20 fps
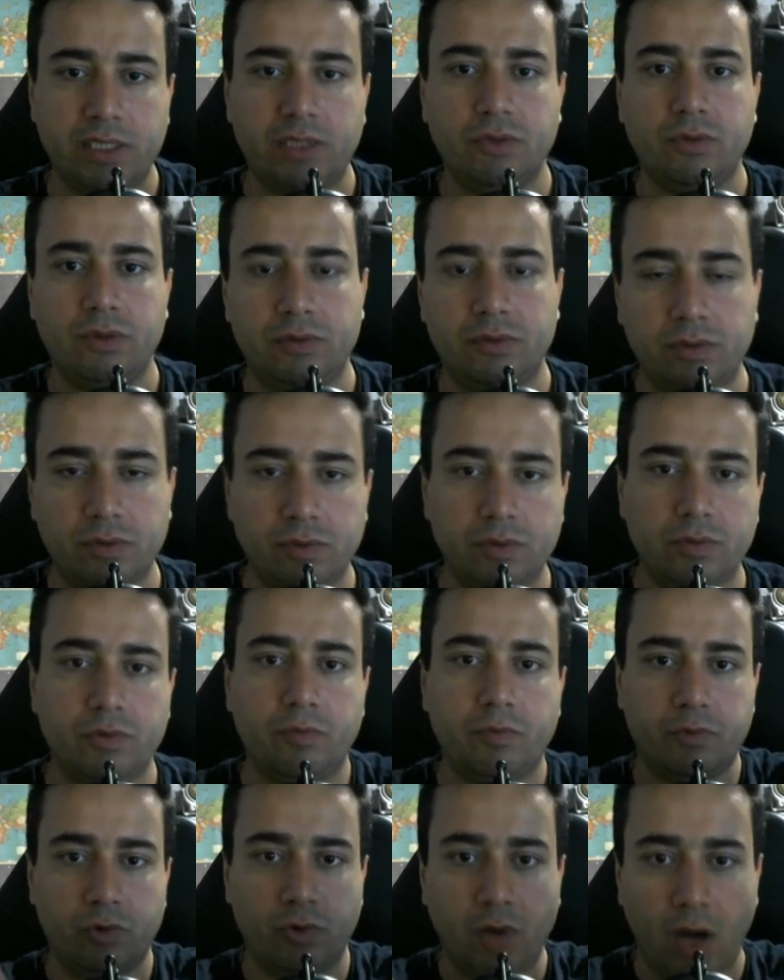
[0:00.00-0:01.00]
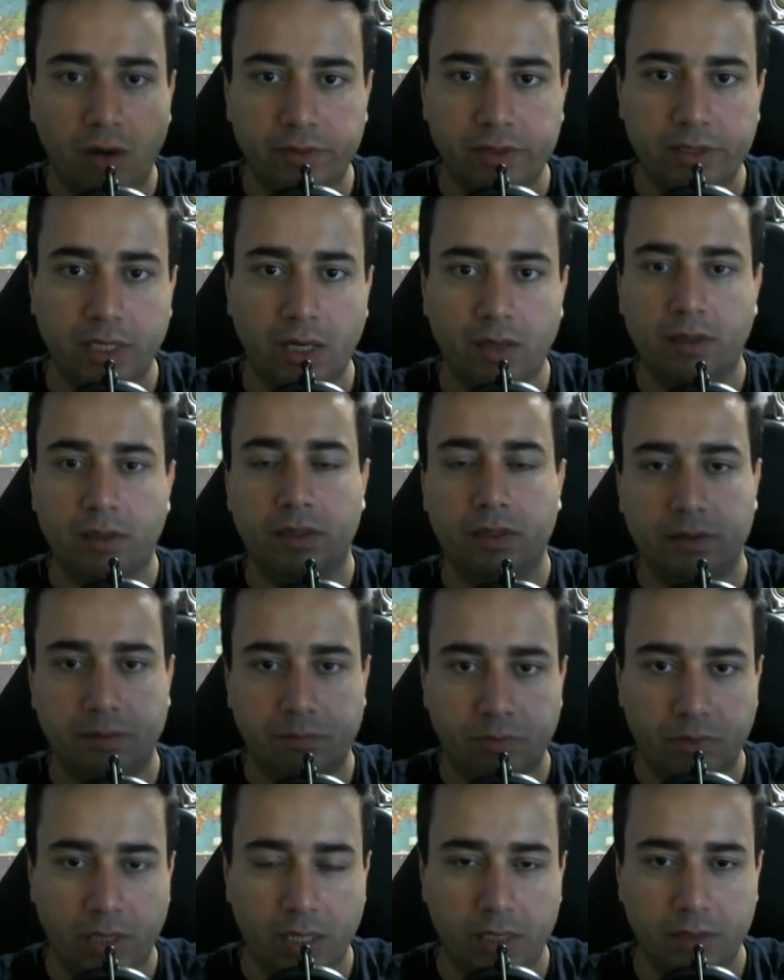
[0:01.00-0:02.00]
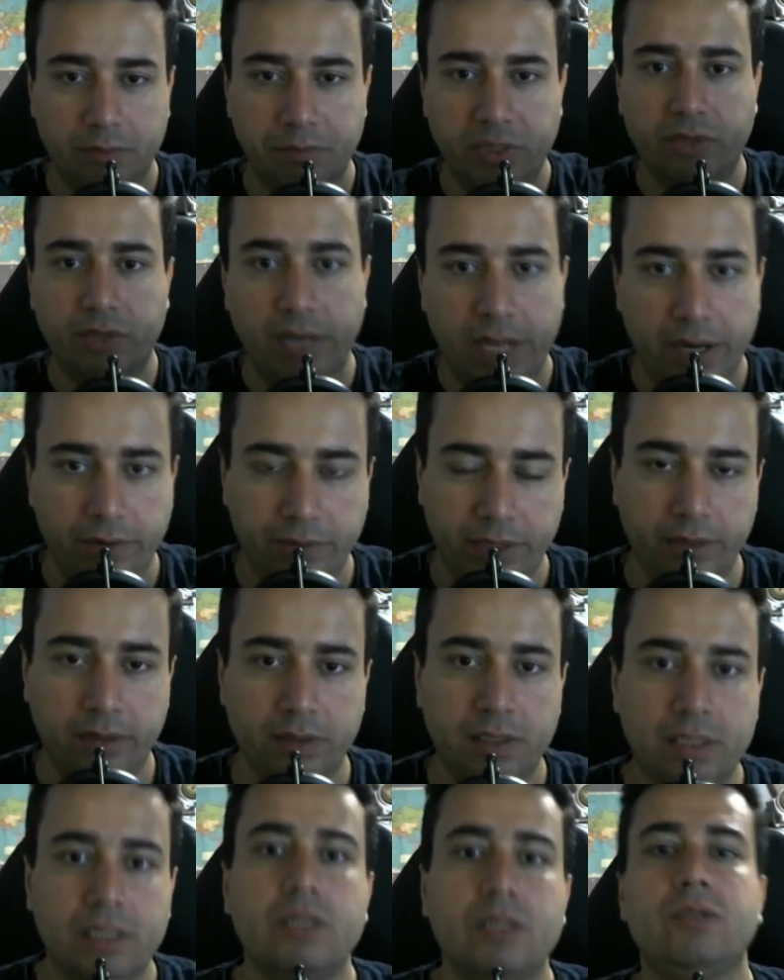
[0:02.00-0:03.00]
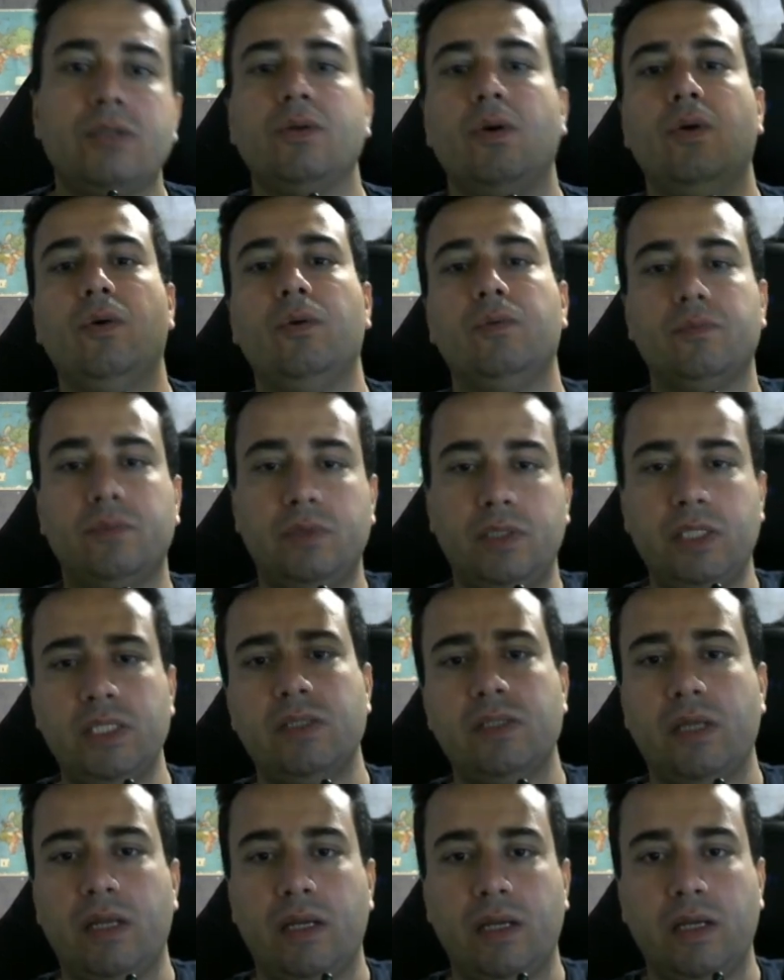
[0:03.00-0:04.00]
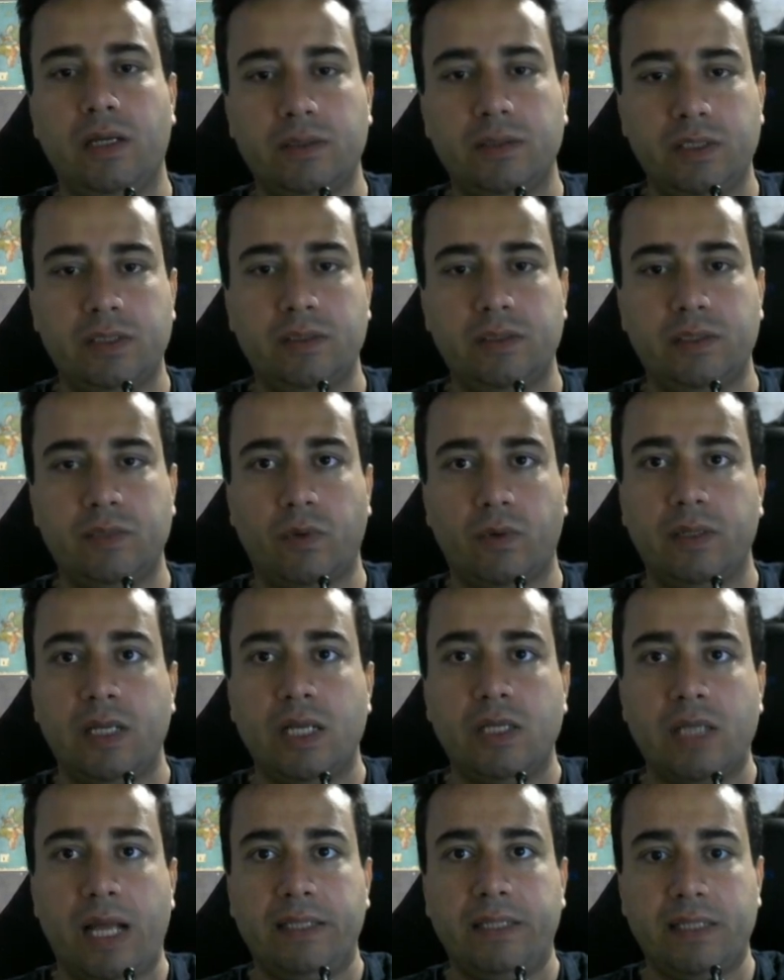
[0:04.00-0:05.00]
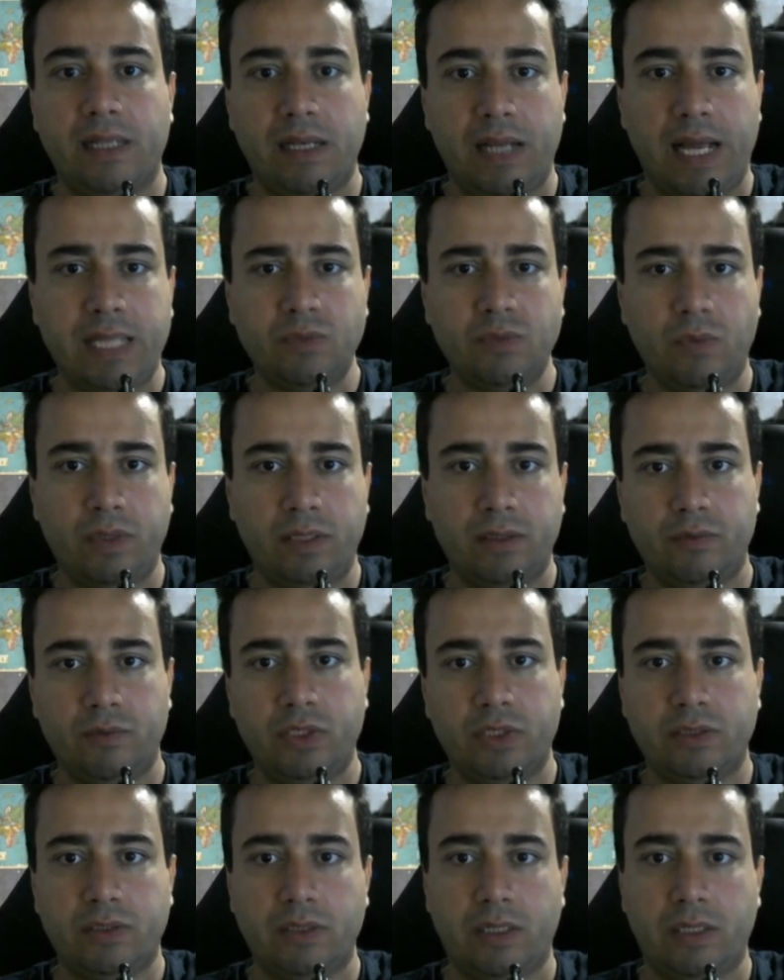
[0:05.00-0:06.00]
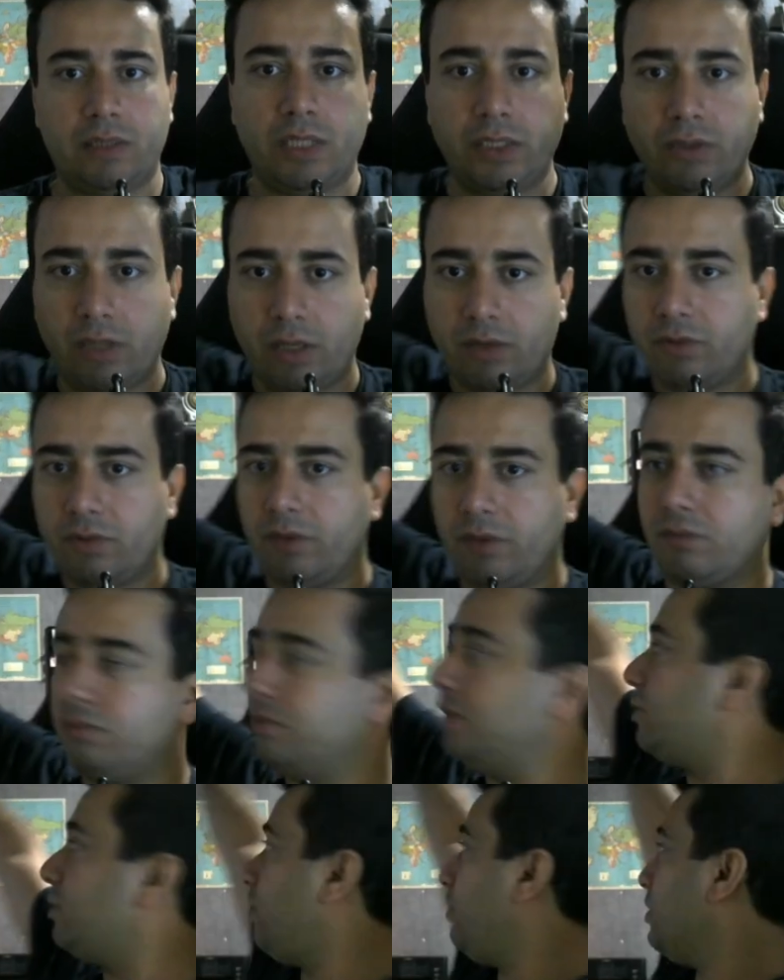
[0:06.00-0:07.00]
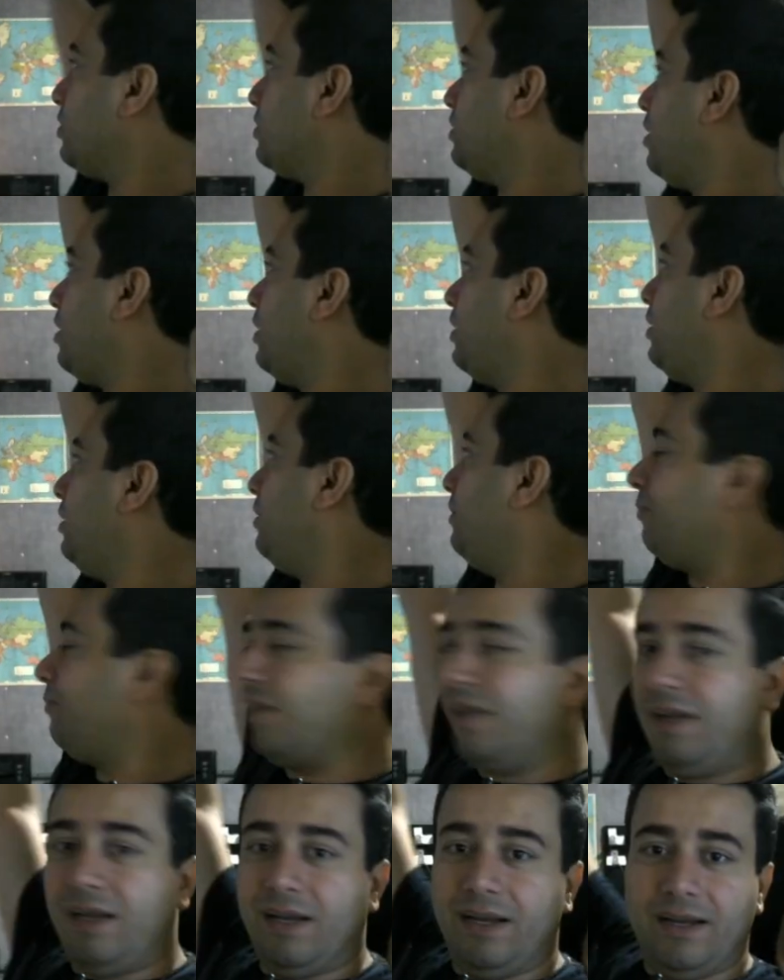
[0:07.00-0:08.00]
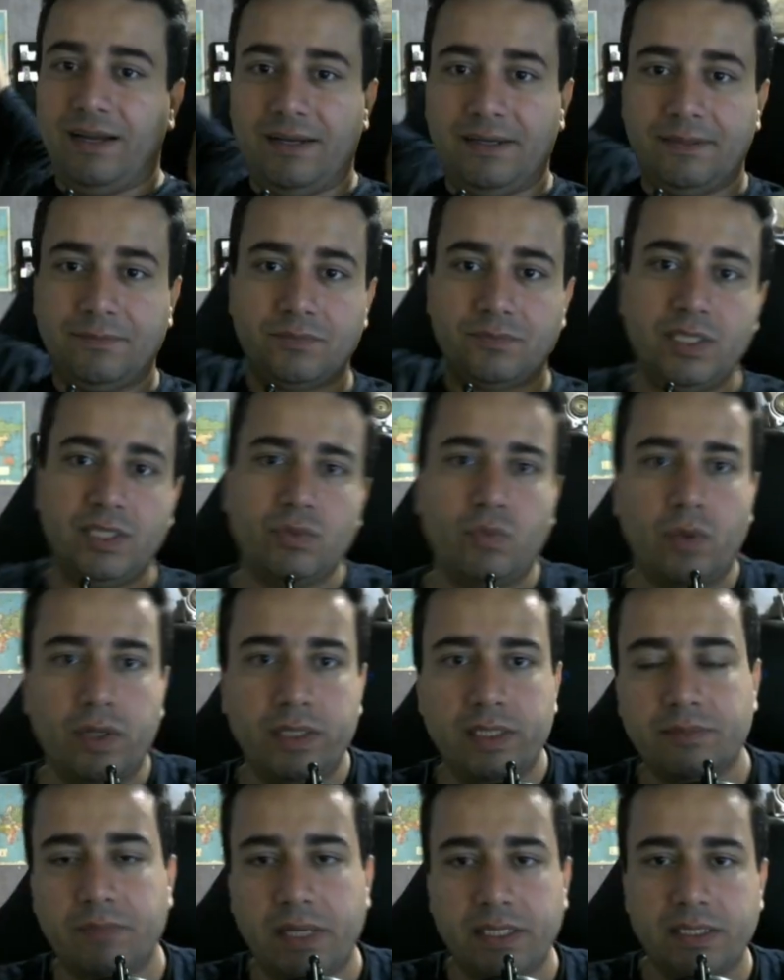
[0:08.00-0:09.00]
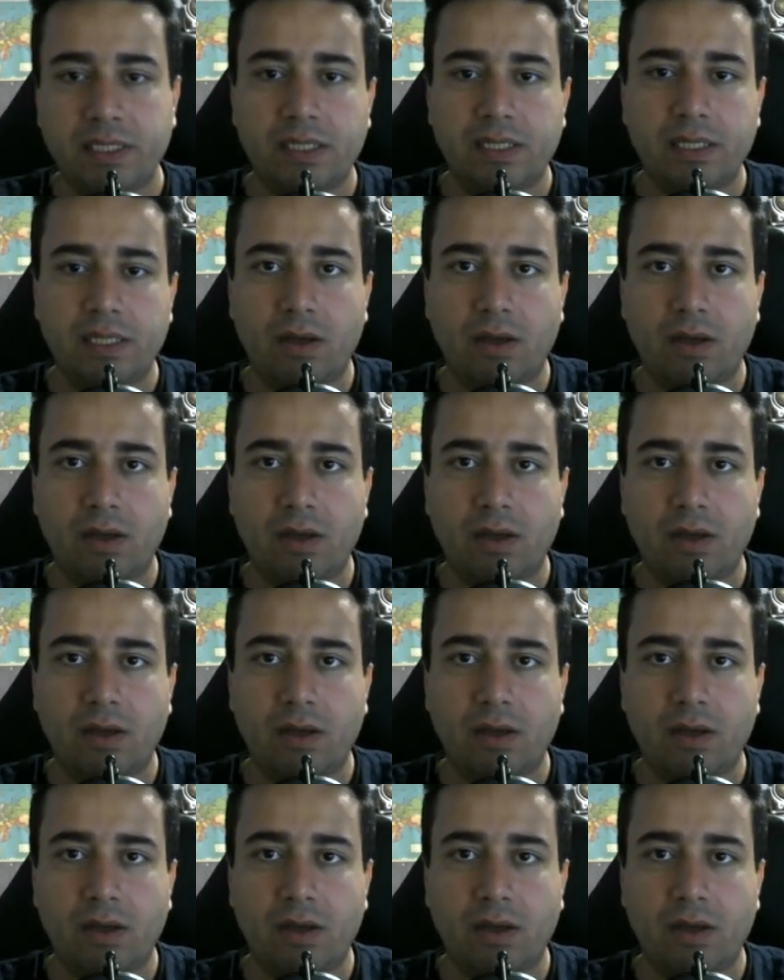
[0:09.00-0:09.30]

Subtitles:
to cover the bigger area. So this one, and the last one, and which is this direction high. This one is basically